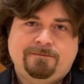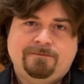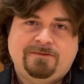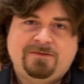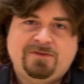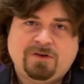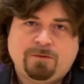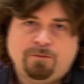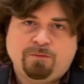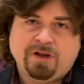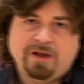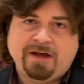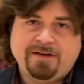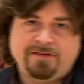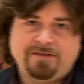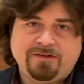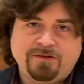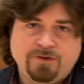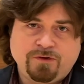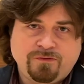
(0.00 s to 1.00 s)

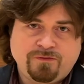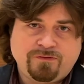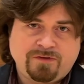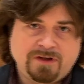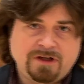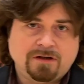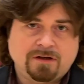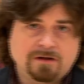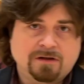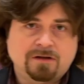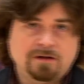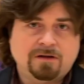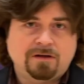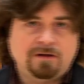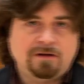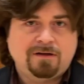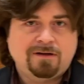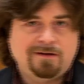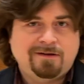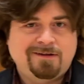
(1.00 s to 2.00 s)
Someplace you feel
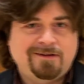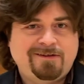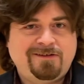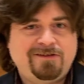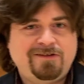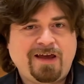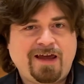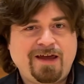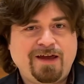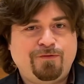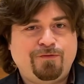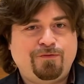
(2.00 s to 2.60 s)
safe.